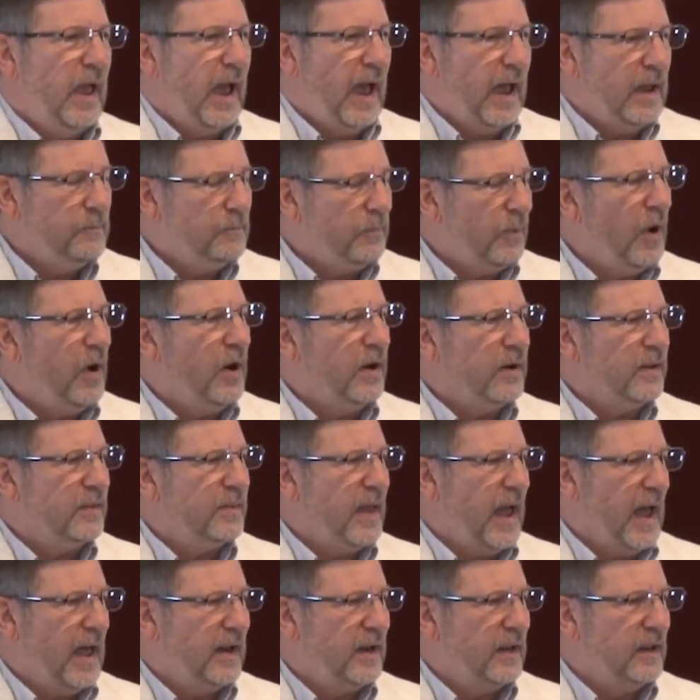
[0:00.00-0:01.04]
And part of
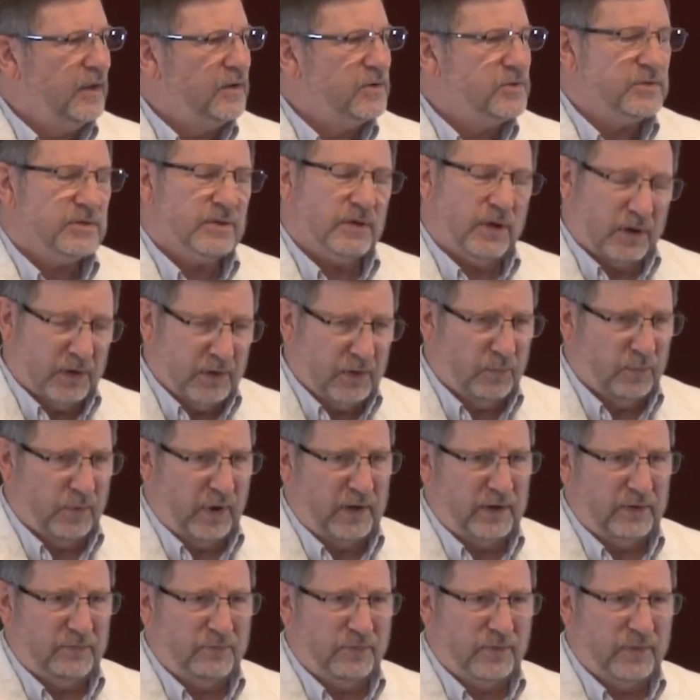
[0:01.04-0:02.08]
that is, are you
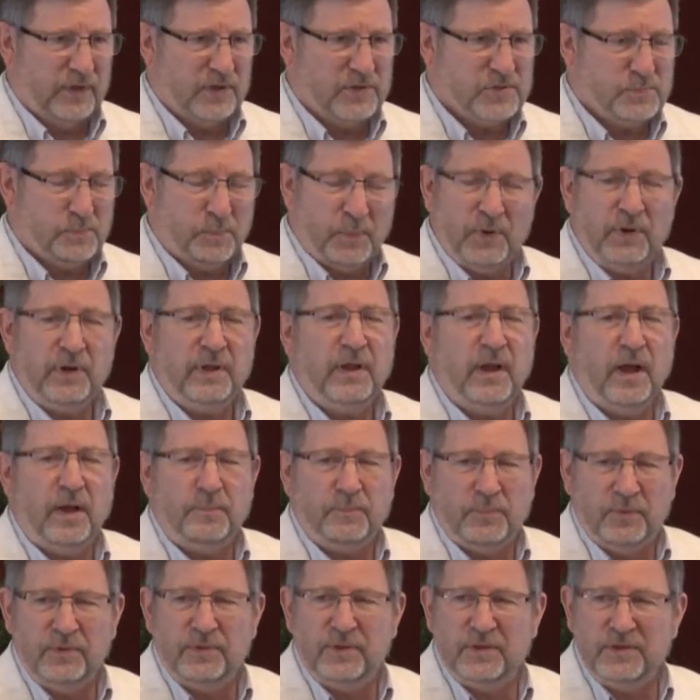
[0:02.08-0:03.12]
ready for this? Putting
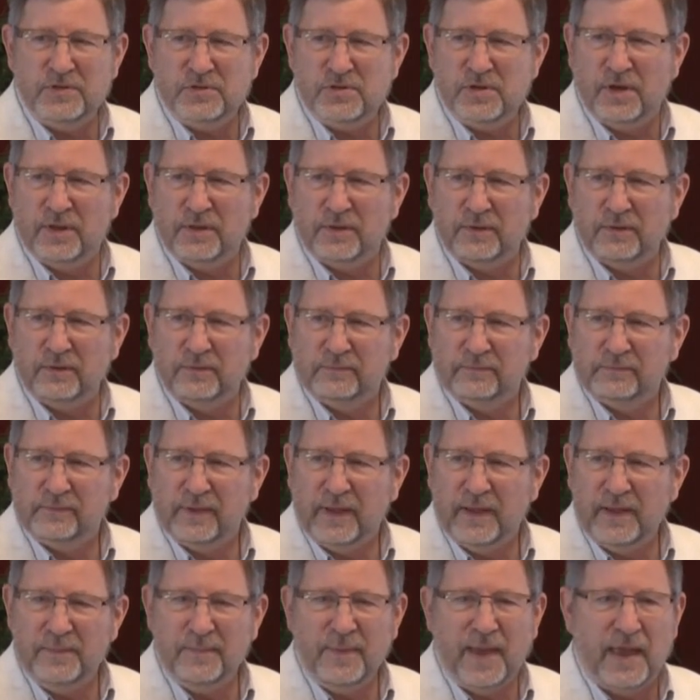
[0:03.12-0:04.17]
up with each other.
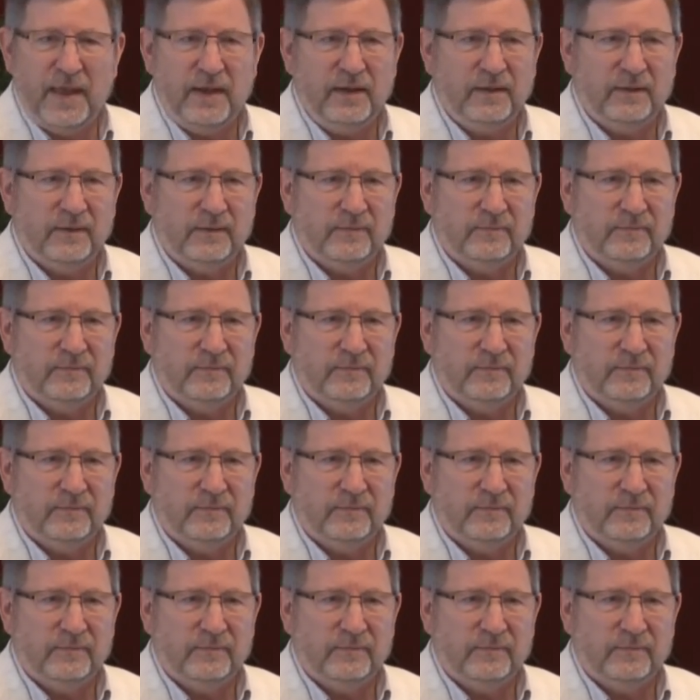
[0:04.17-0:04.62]
Amen?